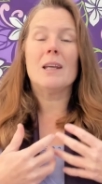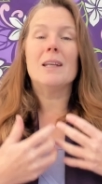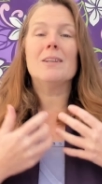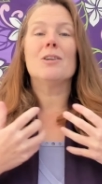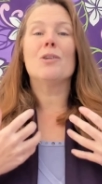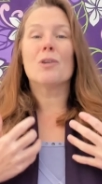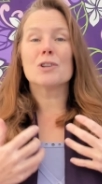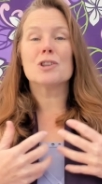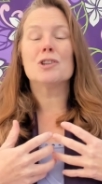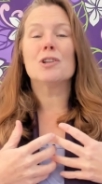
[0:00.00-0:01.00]
in
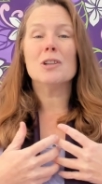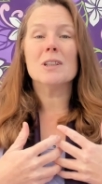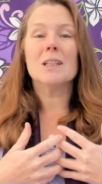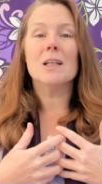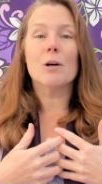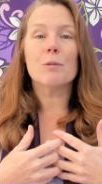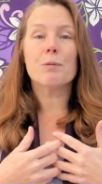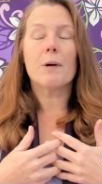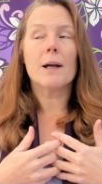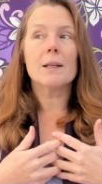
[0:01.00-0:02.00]
your journey of
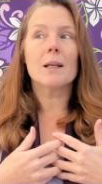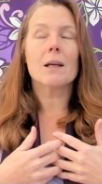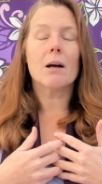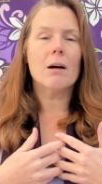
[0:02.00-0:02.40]
finding,